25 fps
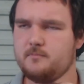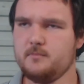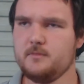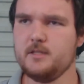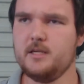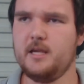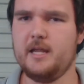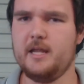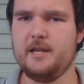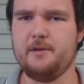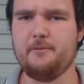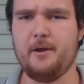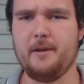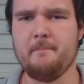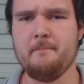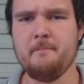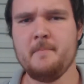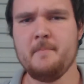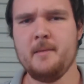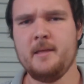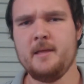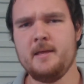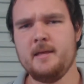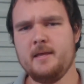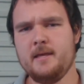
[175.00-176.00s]
Anyway,
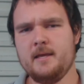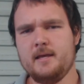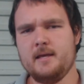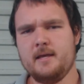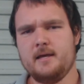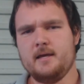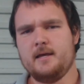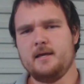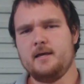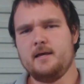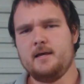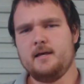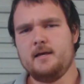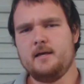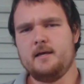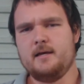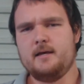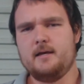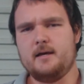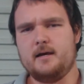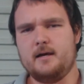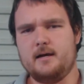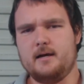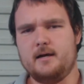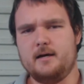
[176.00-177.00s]

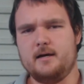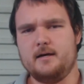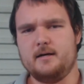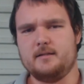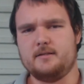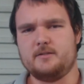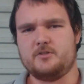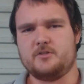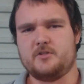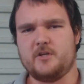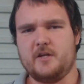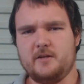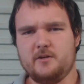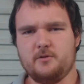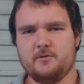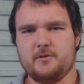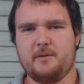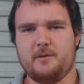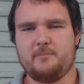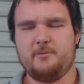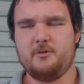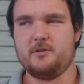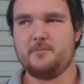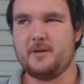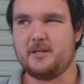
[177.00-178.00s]
the Sentinel,
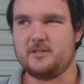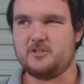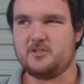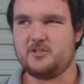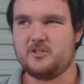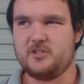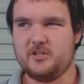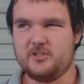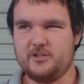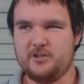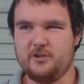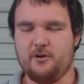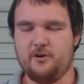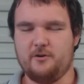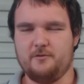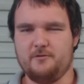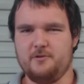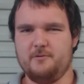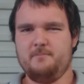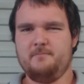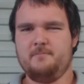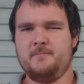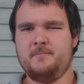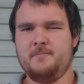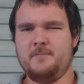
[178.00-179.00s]
they built about 60 of
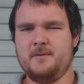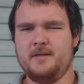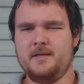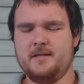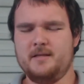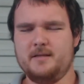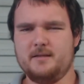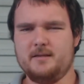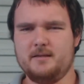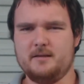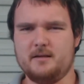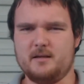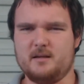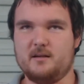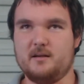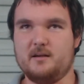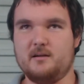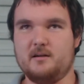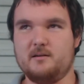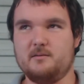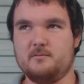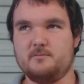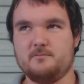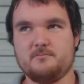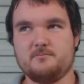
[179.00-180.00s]
them.
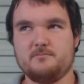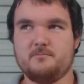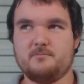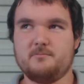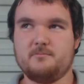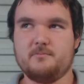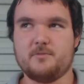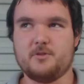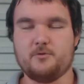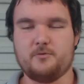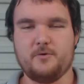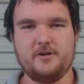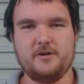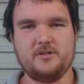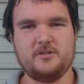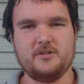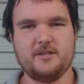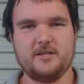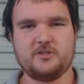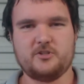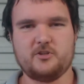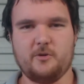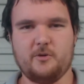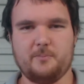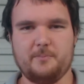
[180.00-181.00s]
The reason
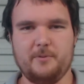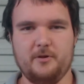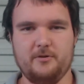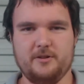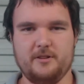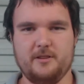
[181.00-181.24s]
they stopped building